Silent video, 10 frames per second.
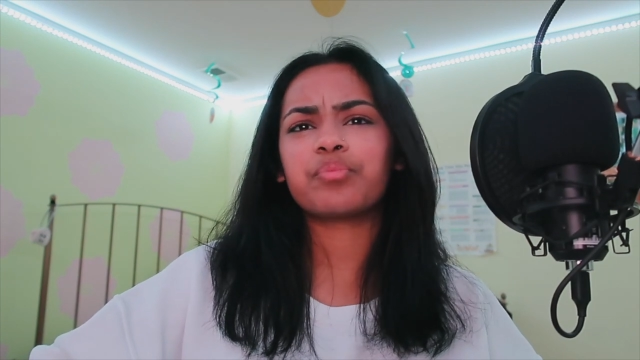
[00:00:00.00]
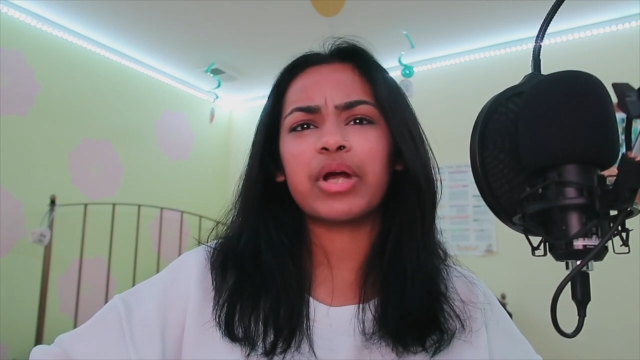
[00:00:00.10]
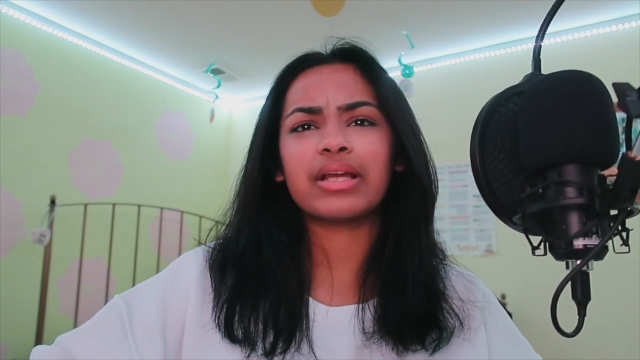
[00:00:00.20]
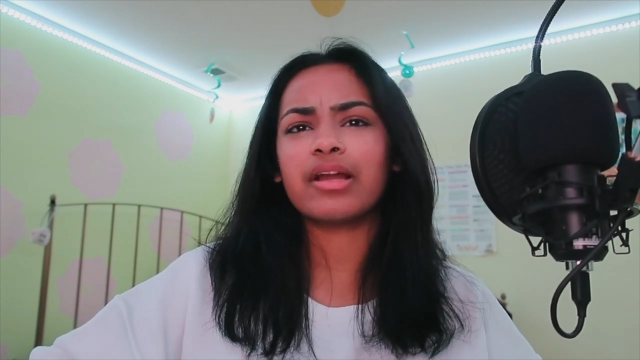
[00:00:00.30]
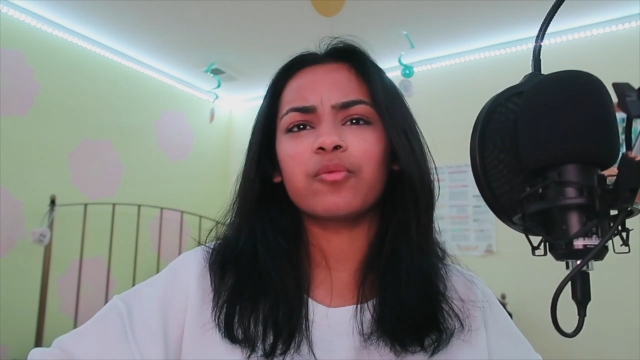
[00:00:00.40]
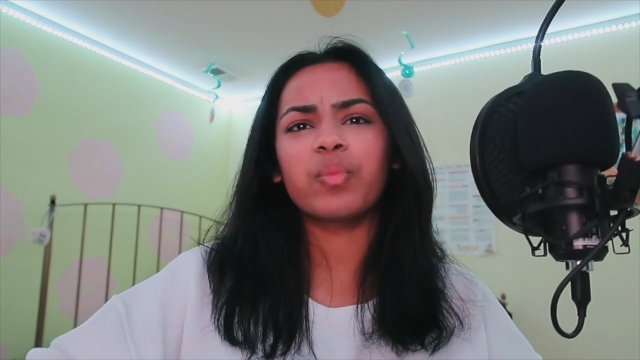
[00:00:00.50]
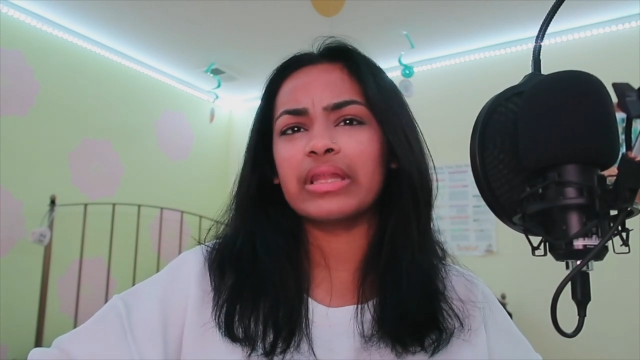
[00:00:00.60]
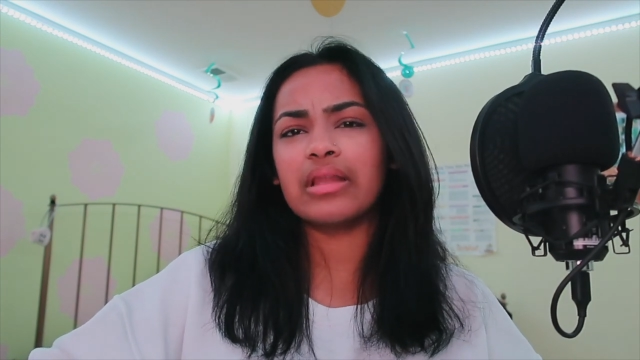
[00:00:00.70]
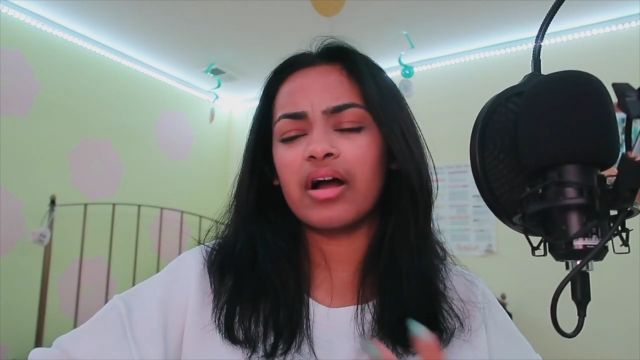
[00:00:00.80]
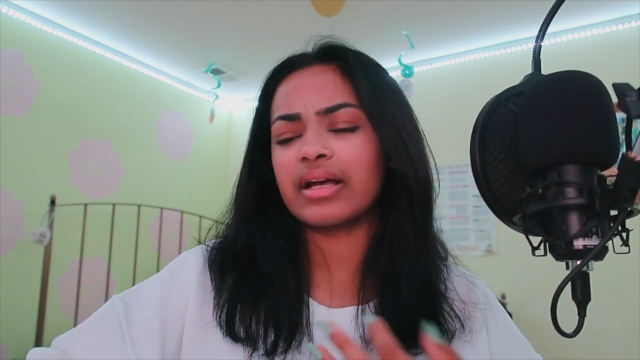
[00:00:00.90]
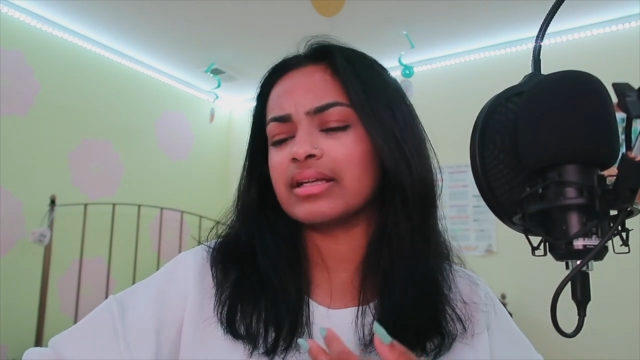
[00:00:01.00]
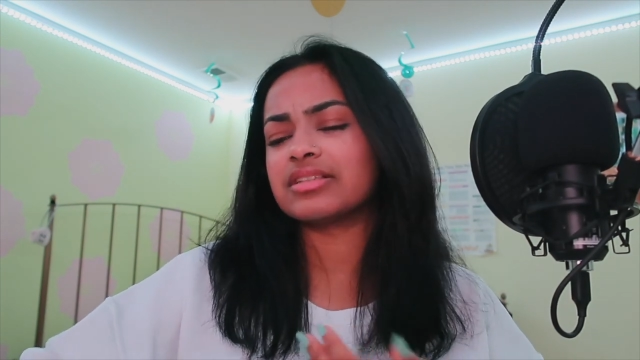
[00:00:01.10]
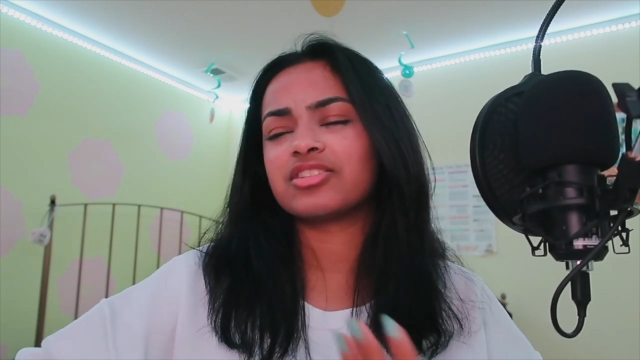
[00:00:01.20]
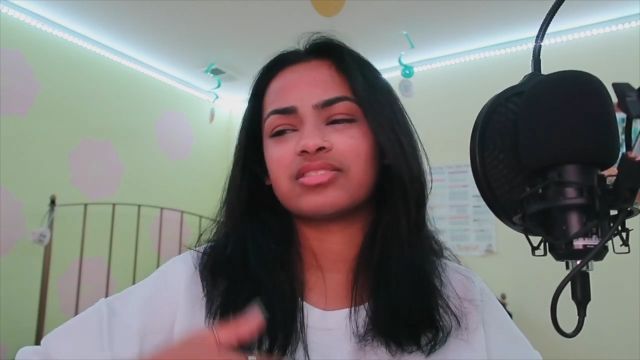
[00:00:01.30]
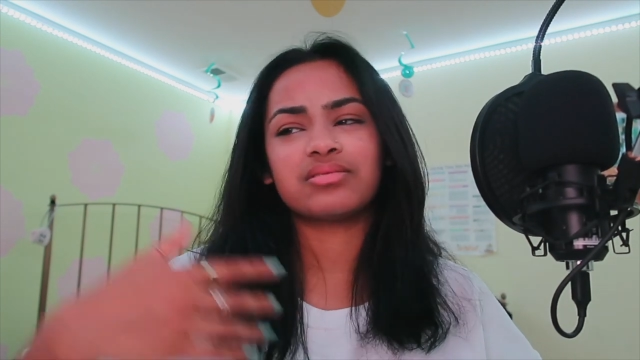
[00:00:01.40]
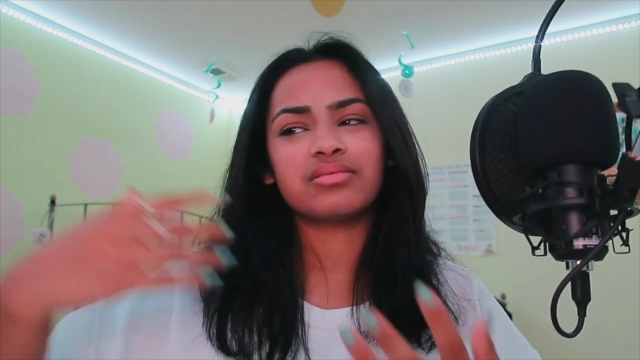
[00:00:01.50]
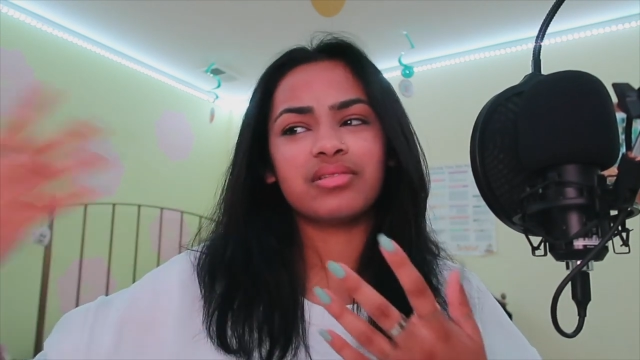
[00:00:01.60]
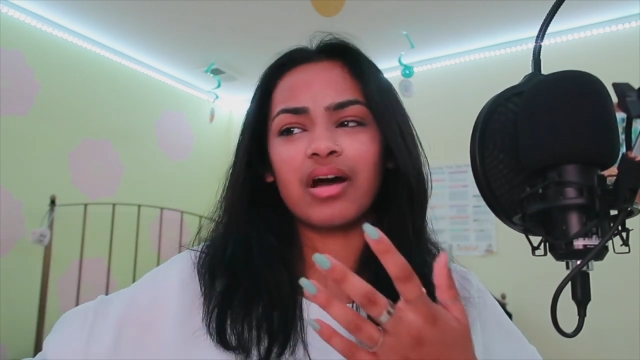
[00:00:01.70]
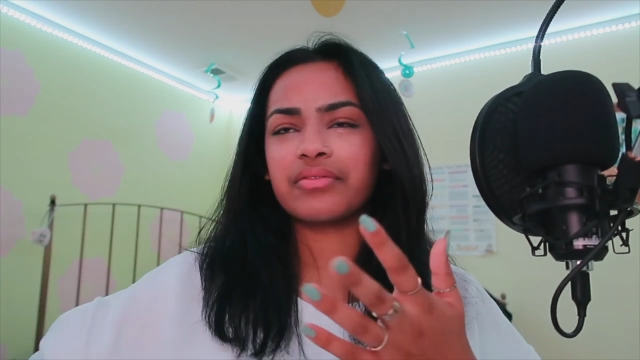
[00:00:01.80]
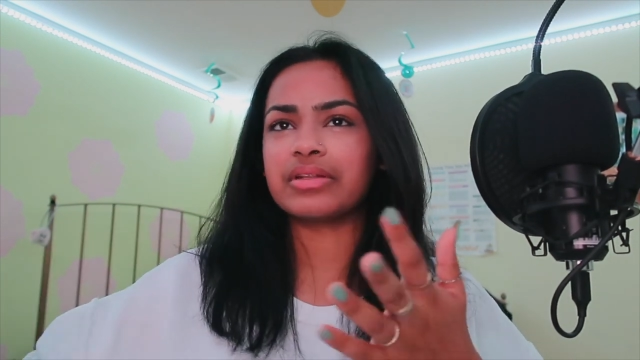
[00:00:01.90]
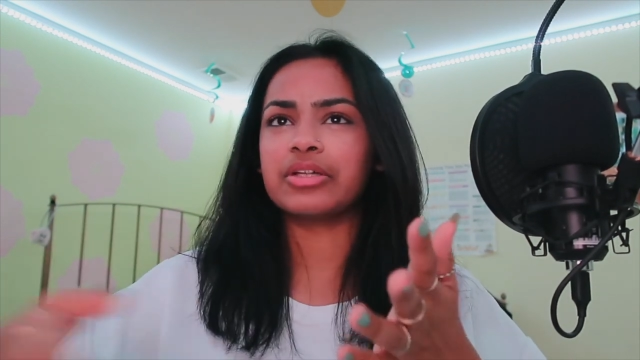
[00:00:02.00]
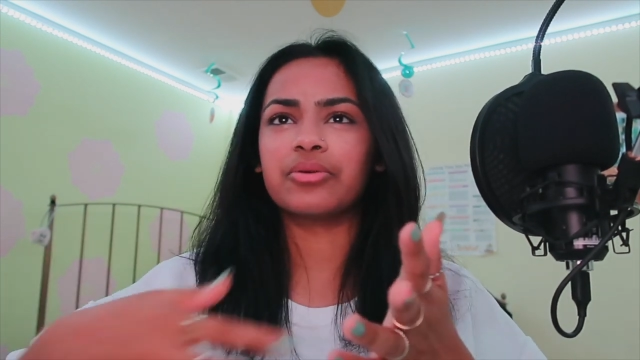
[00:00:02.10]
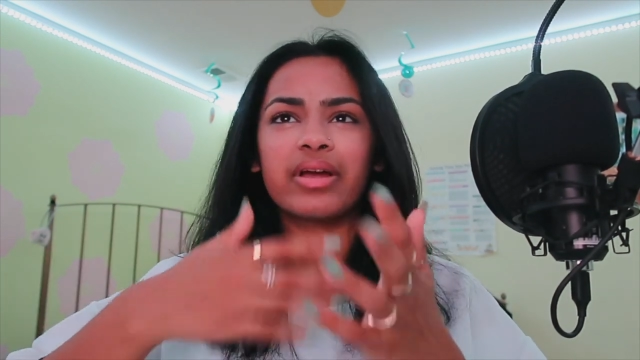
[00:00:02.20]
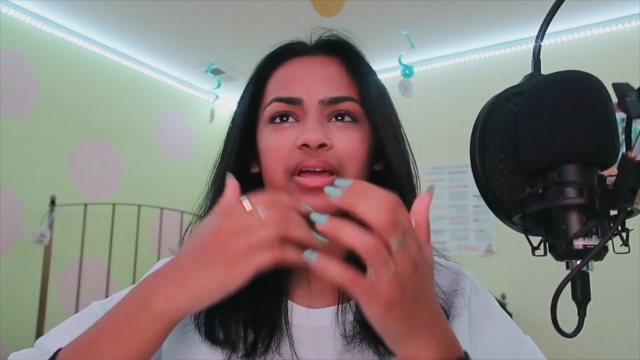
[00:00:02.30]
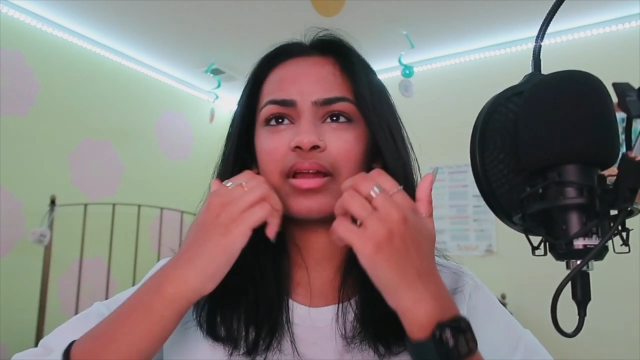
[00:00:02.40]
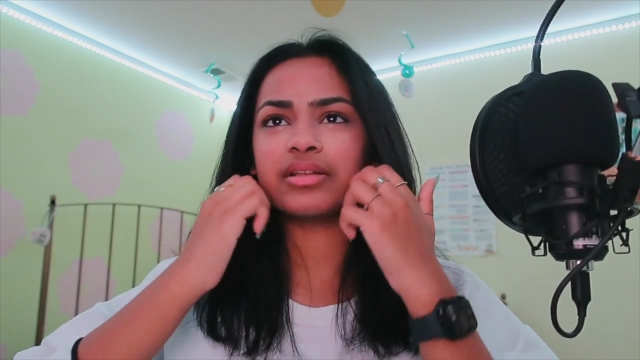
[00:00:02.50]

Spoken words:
pregnant out of wedlock, and it's just not really great.